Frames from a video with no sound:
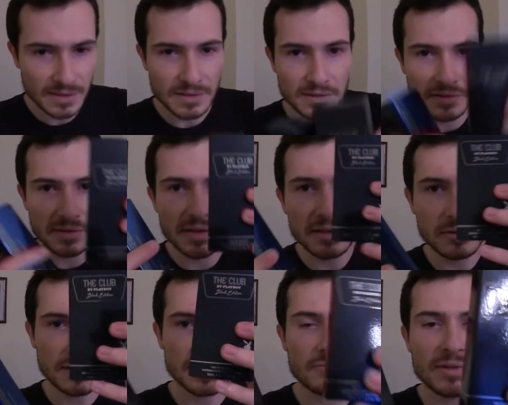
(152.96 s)
is here
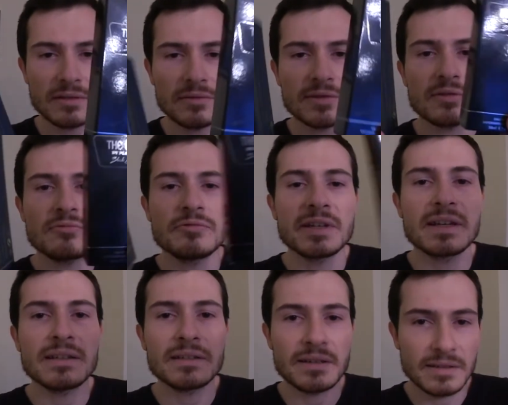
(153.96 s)
as well, so we
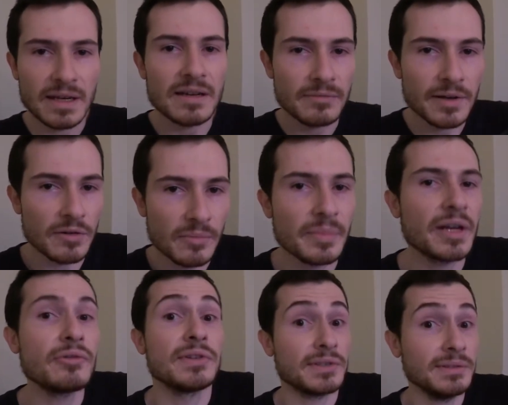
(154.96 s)
can have a
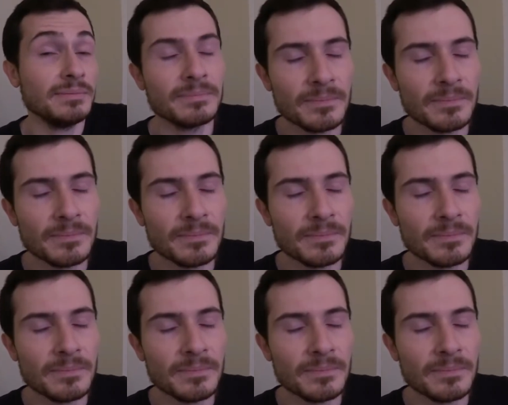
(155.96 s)
comparison.